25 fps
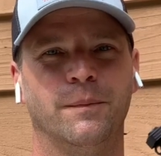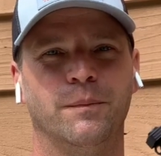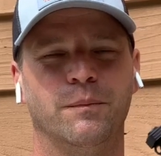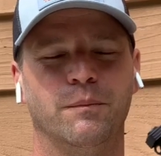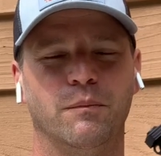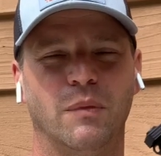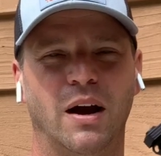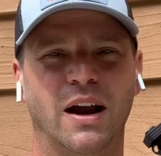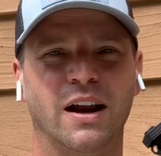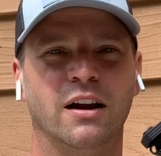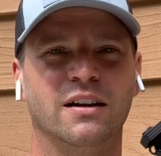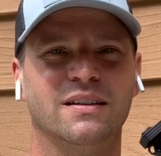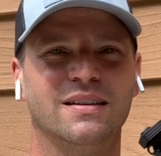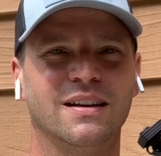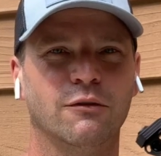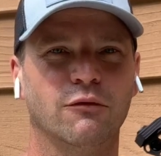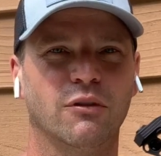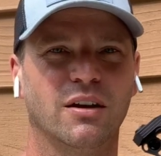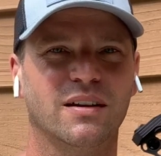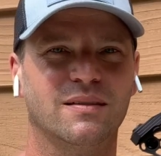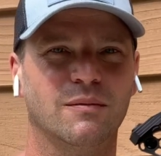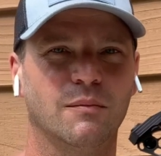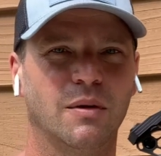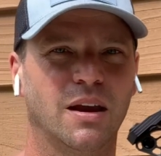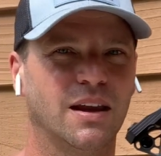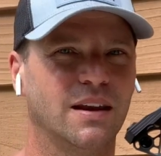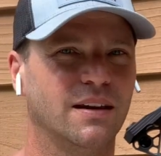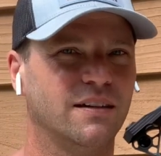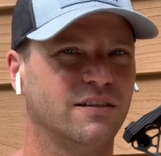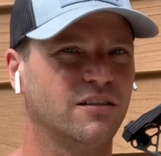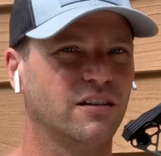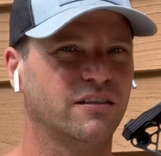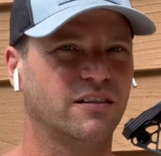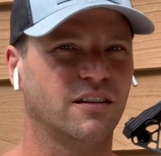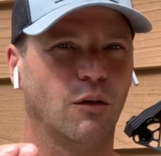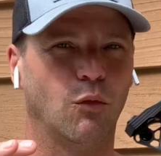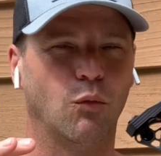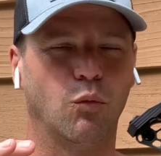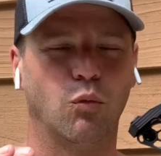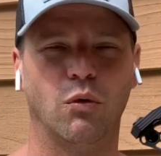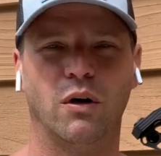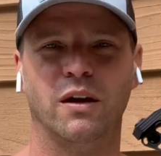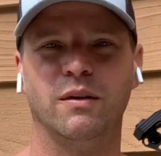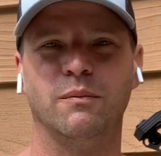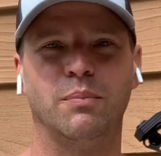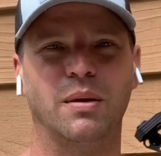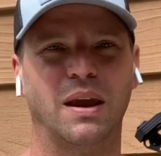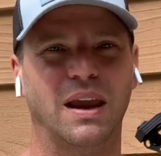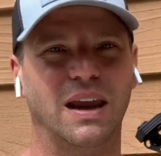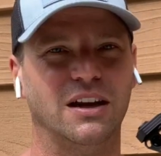My hunting resume is just a
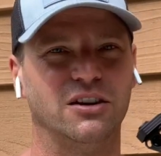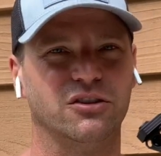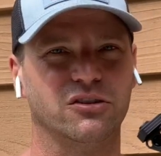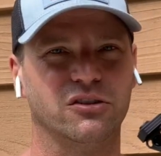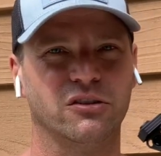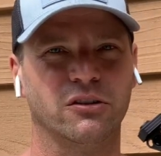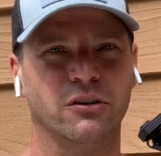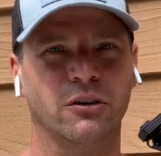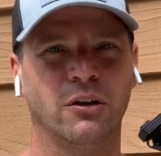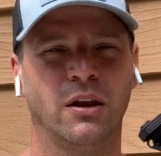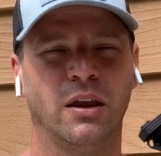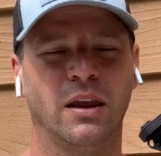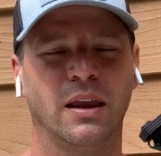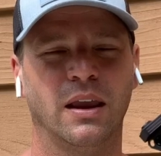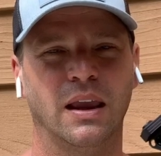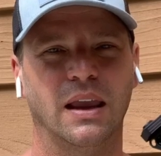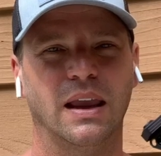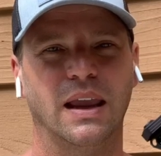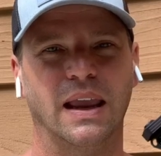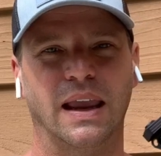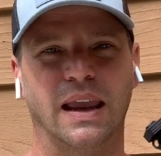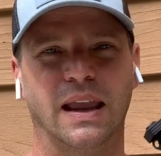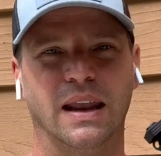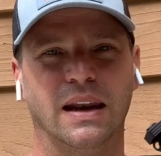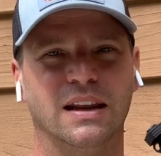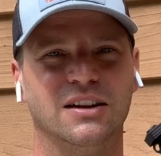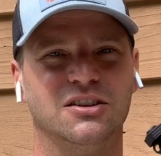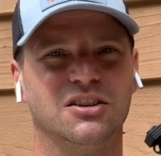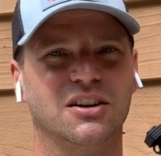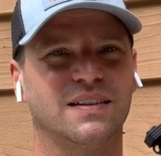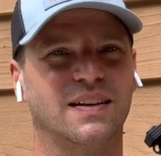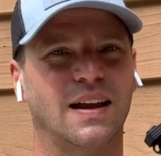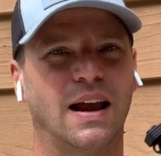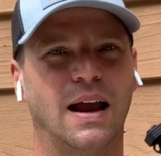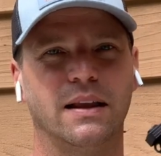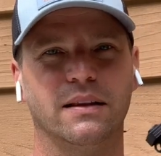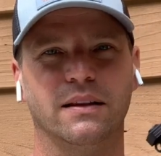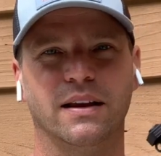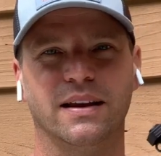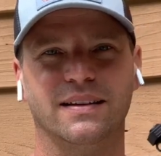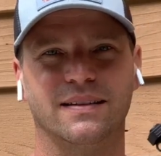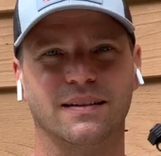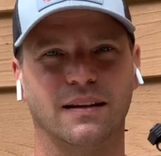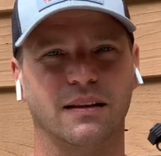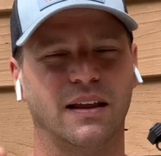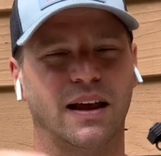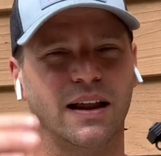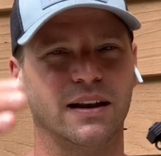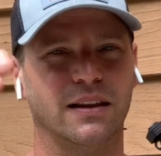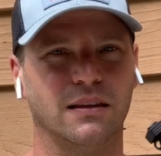1-pager, and it just highlights
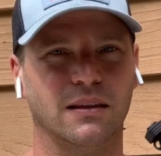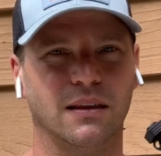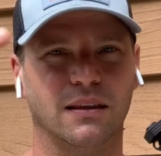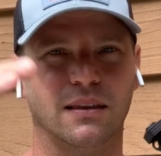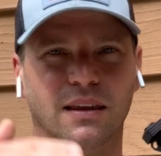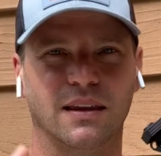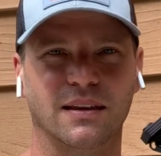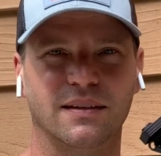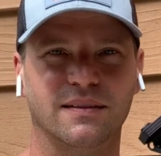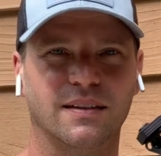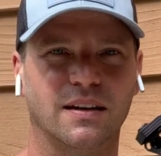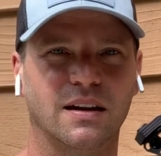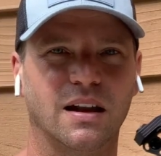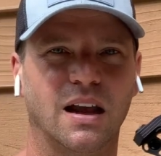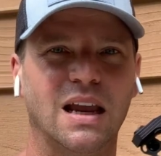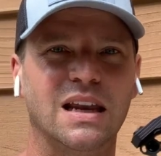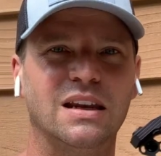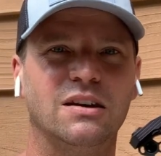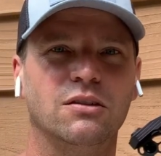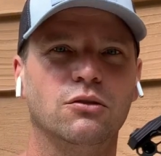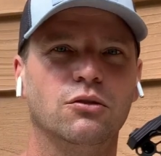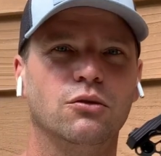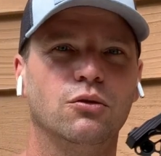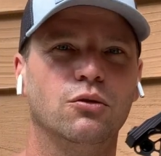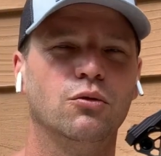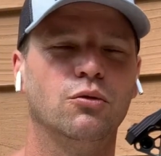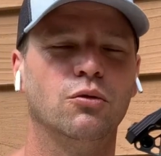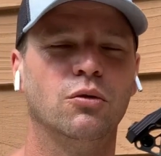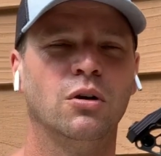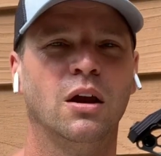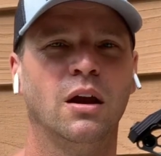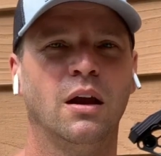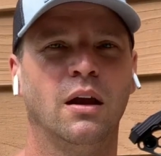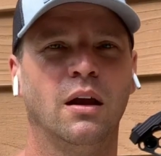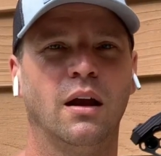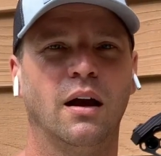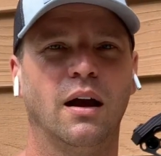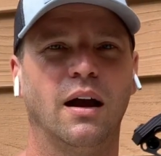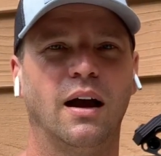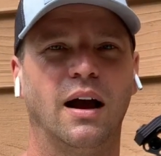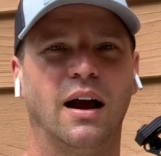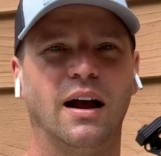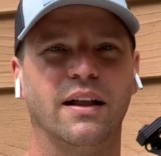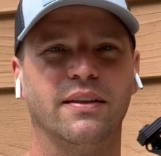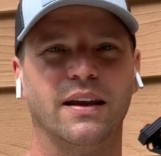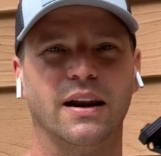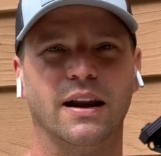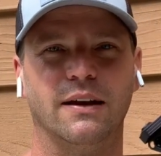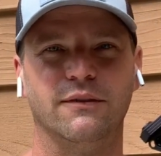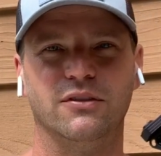a lot of the things that I do,
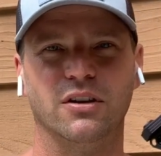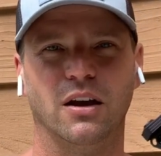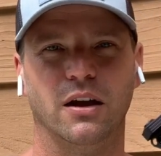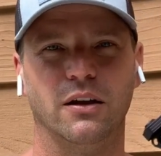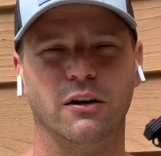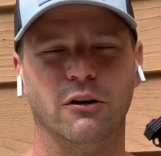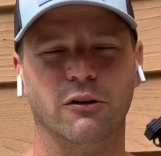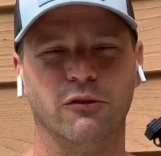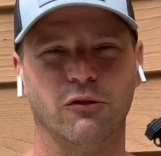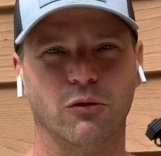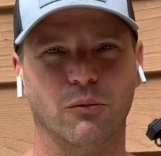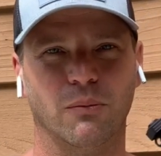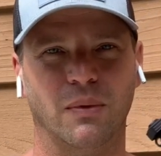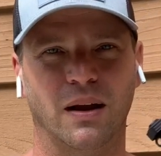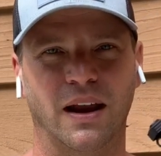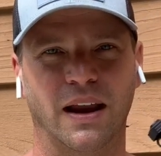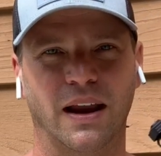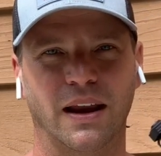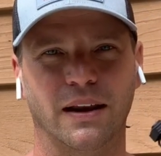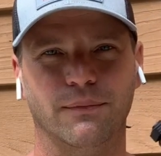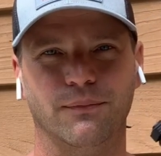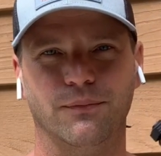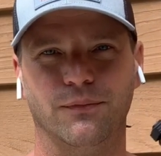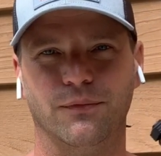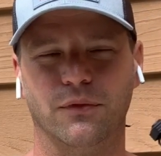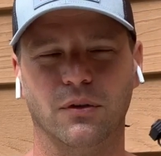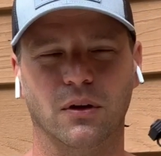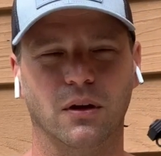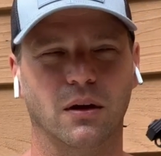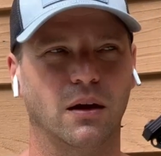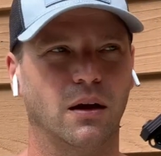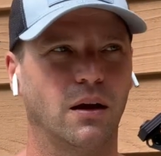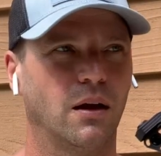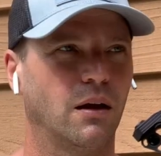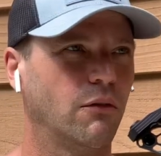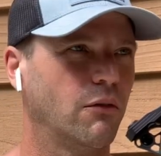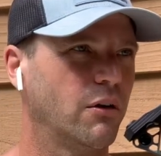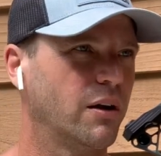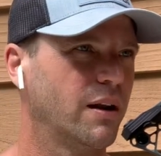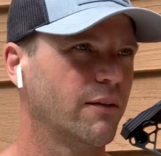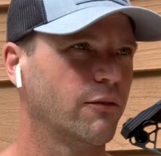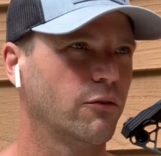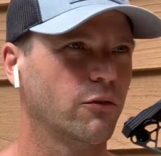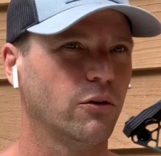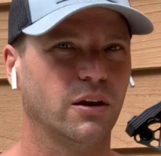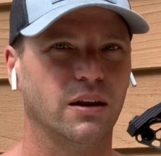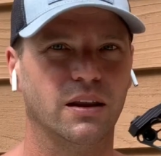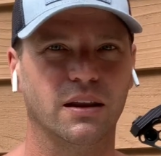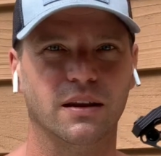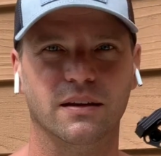that I've done over my
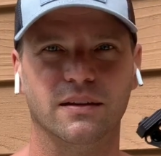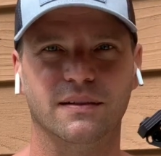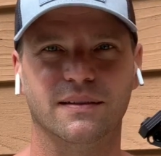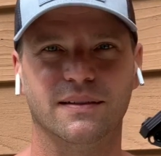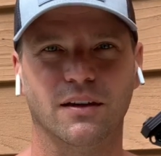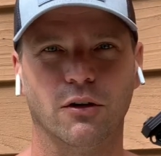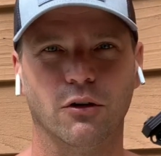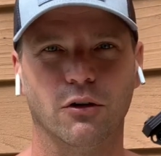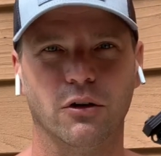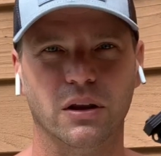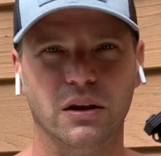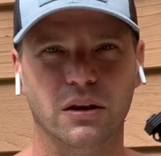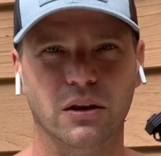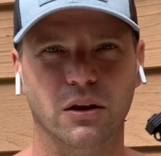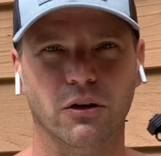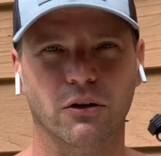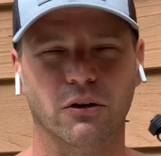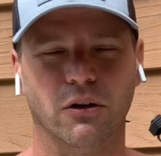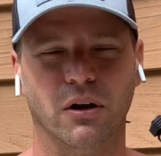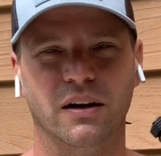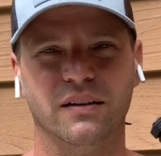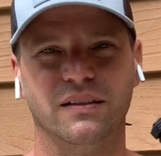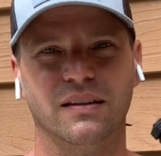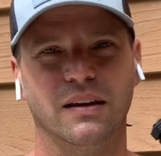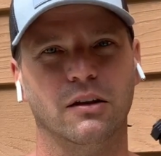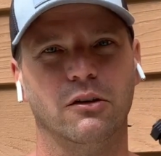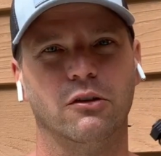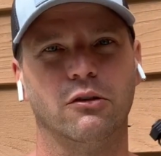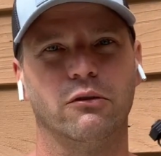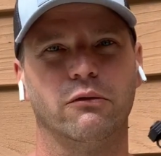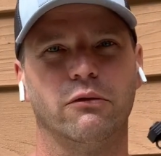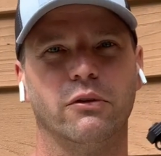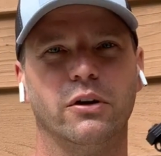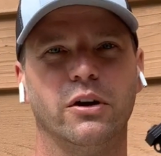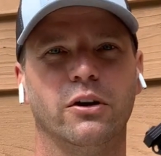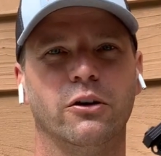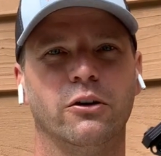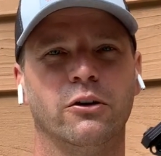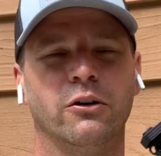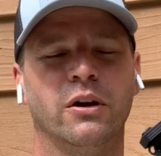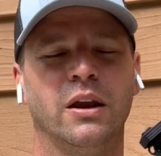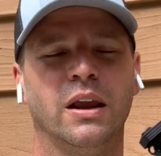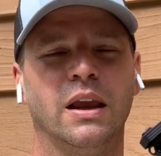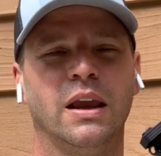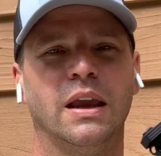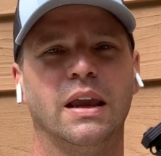whatever it is, 30-year hunting career.